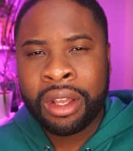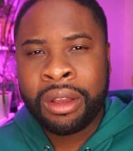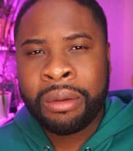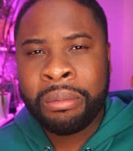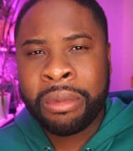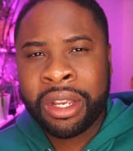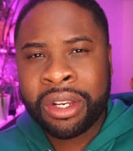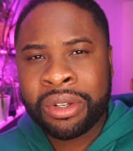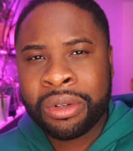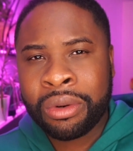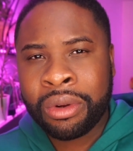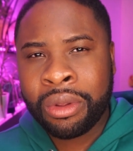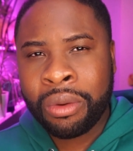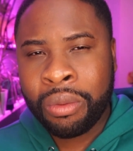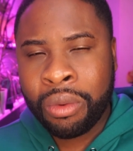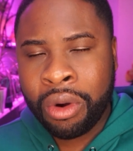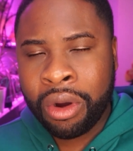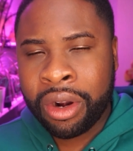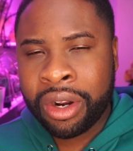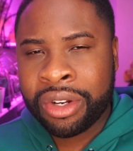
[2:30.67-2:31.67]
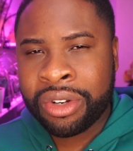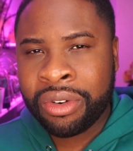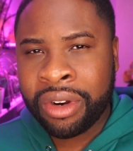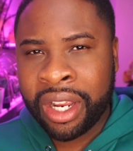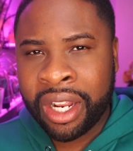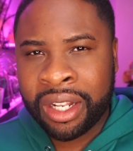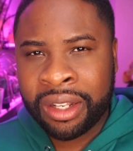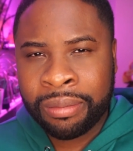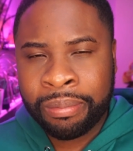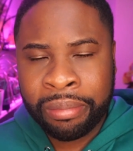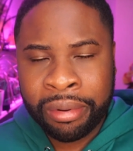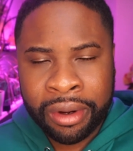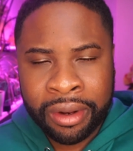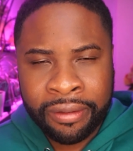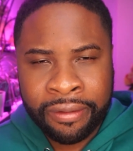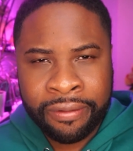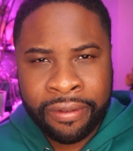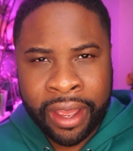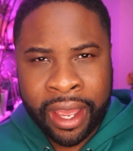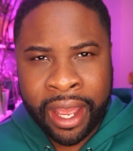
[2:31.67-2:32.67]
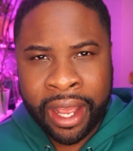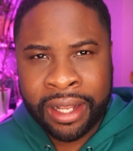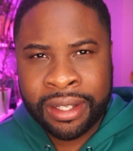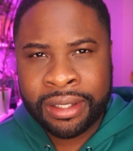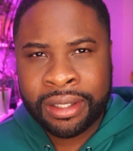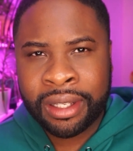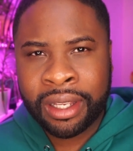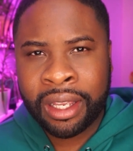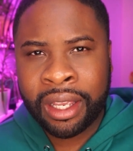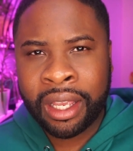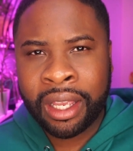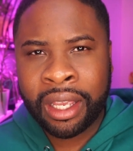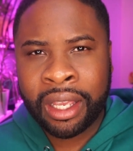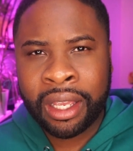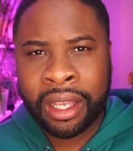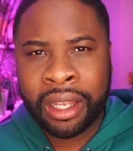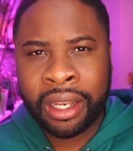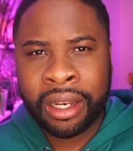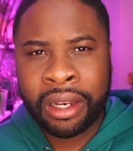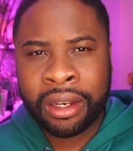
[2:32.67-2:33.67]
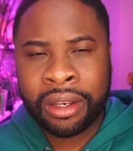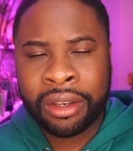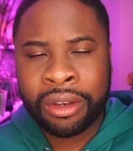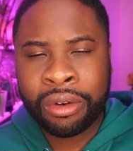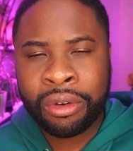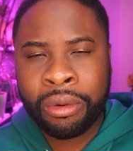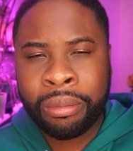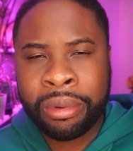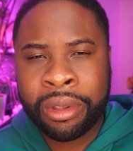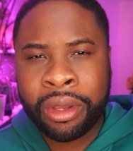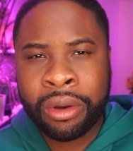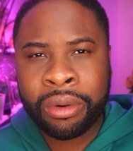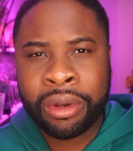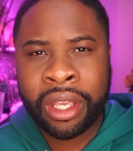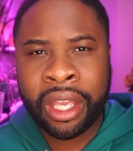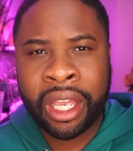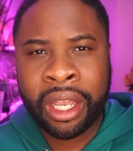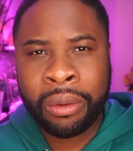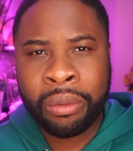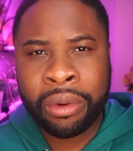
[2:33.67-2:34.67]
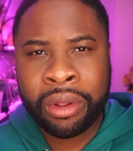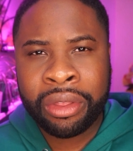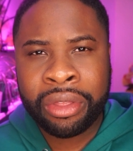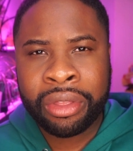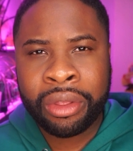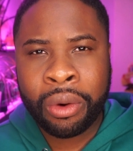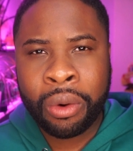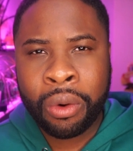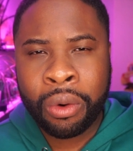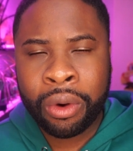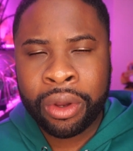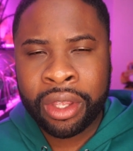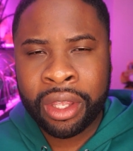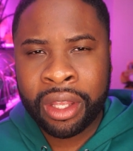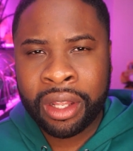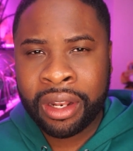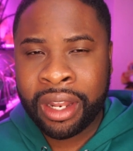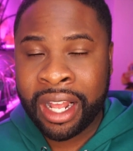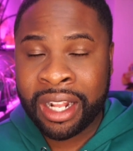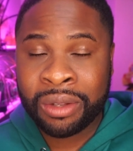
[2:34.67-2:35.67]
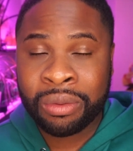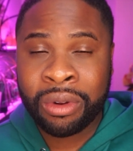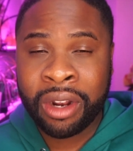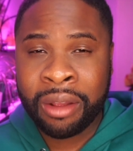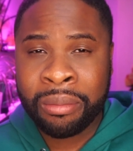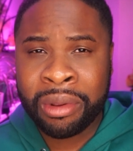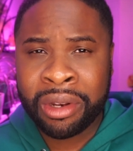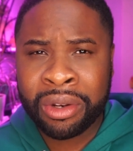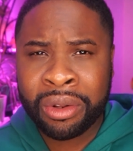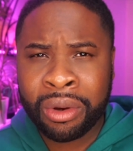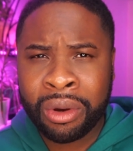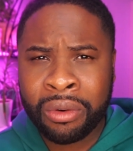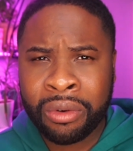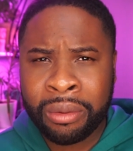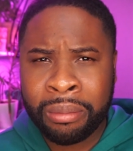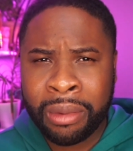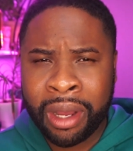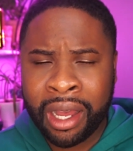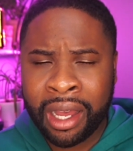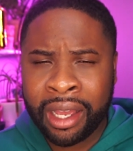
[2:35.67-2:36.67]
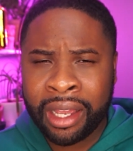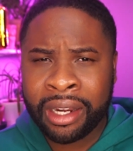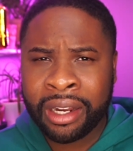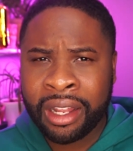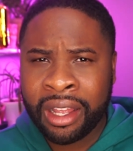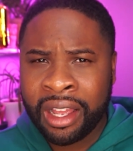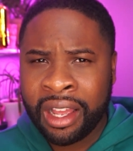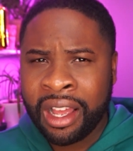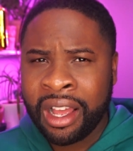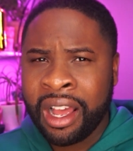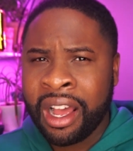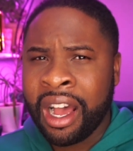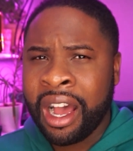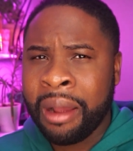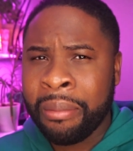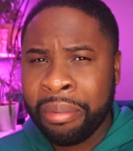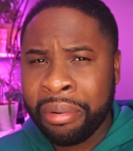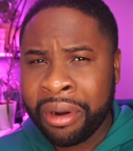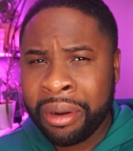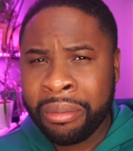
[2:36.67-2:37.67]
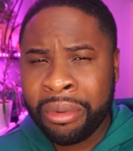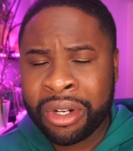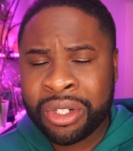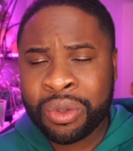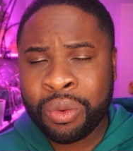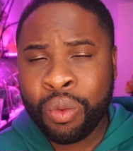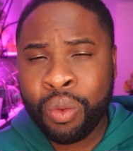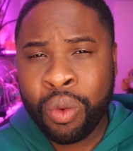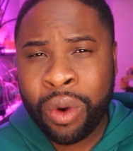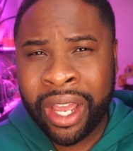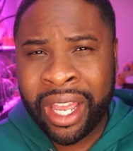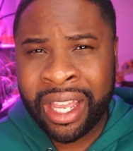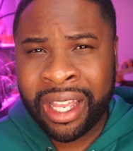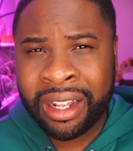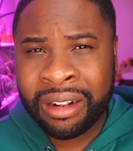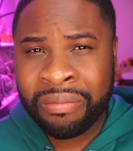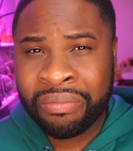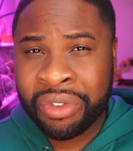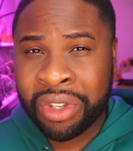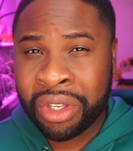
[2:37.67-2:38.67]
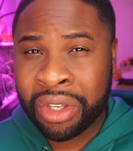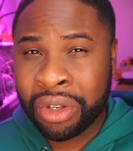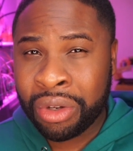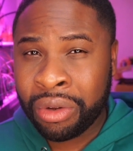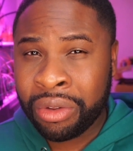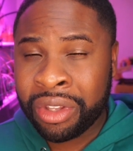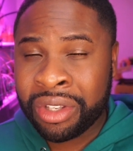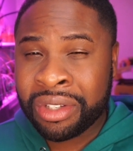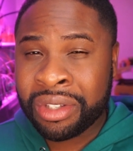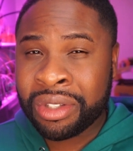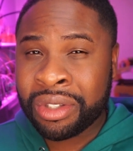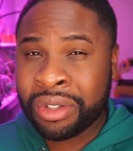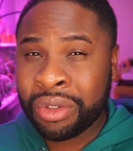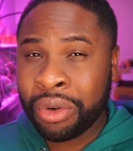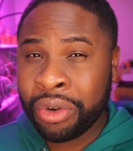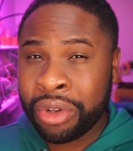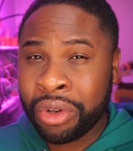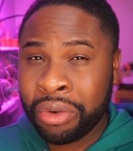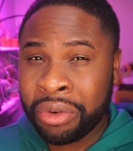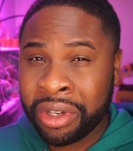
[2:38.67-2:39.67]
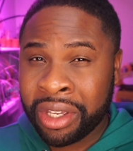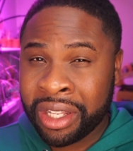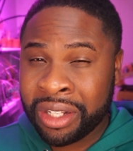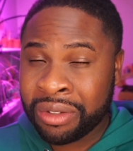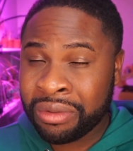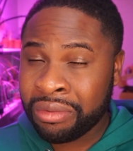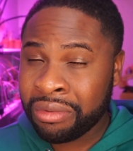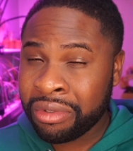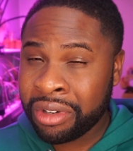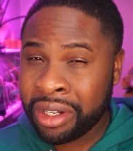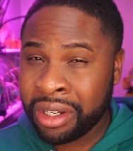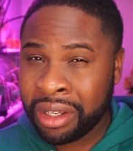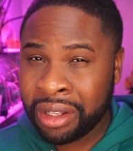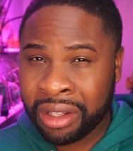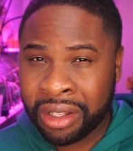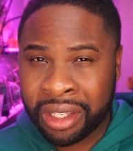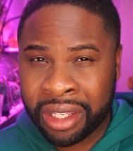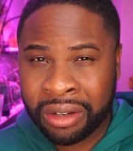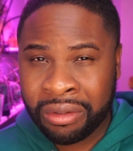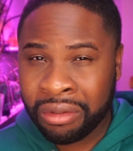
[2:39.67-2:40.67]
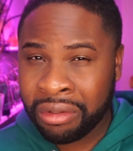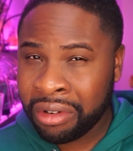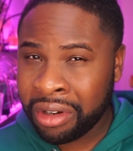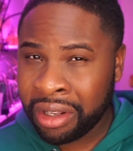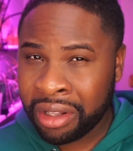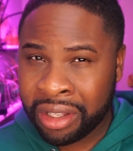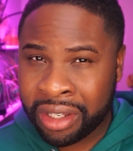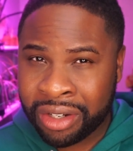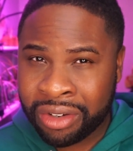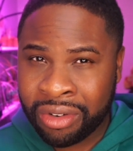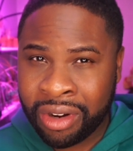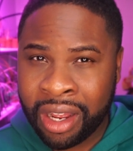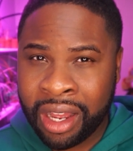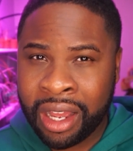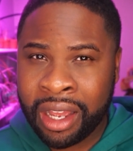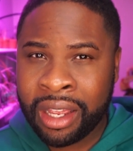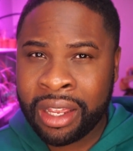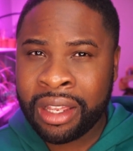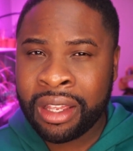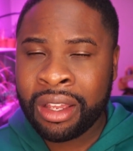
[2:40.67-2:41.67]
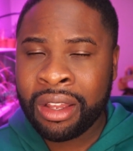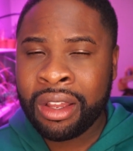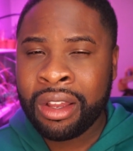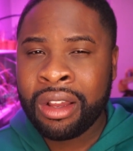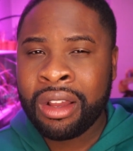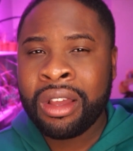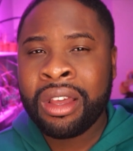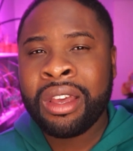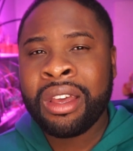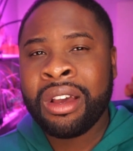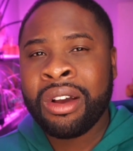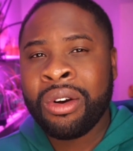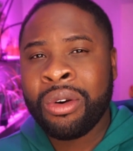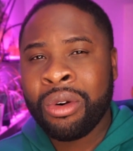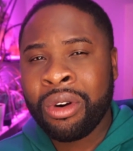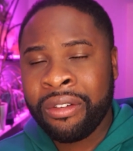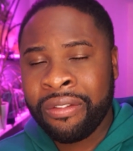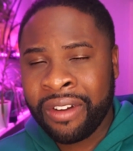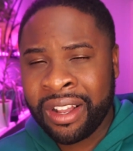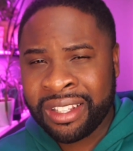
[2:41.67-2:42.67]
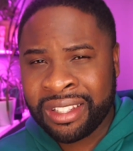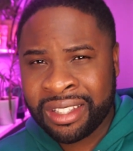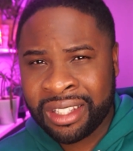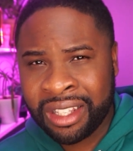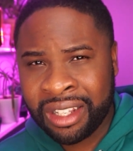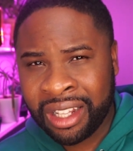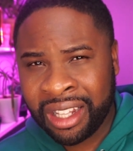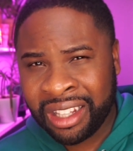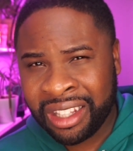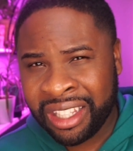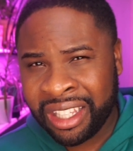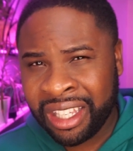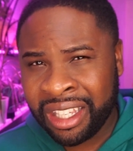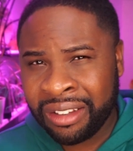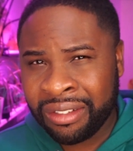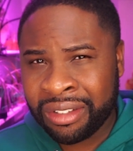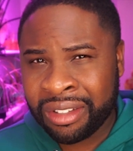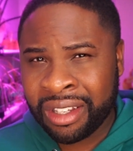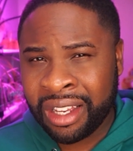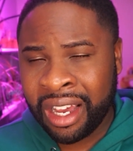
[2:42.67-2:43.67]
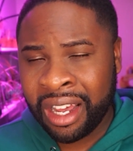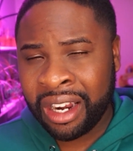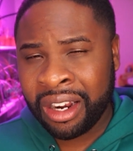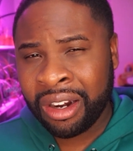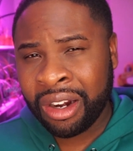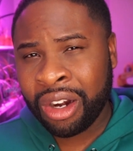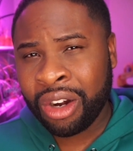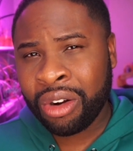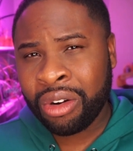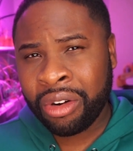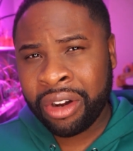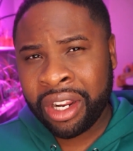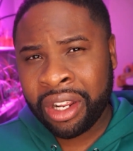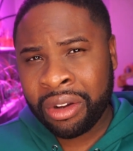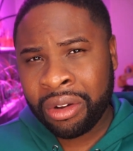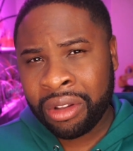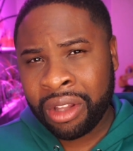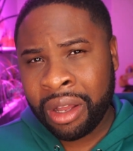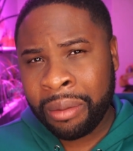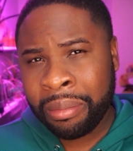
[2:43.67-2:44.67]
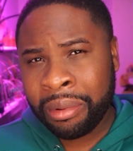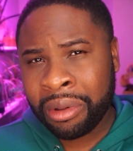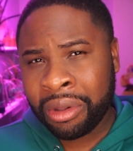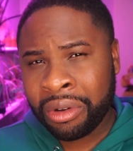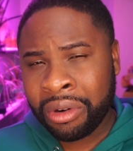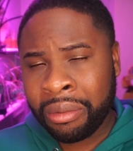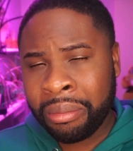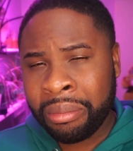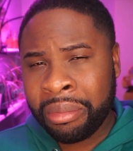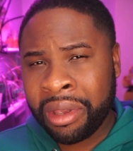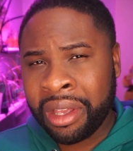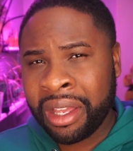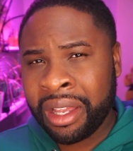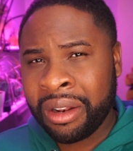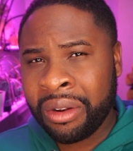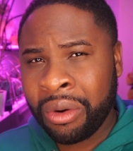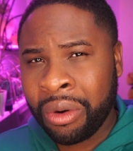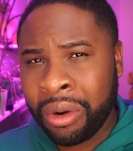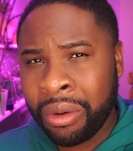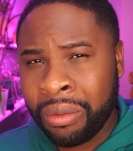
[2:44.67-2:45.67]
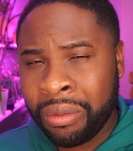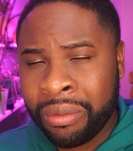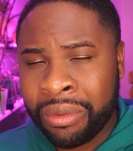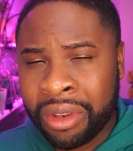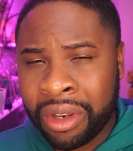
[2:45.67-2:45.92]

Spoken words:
make sure the water drains pretty fast and you'll be okay with the Hoya. And that's what I've been doing with mine. I pretty much wait till the soil gets really, really dry, or if I see the leaves kind of crinkle up a little bit or,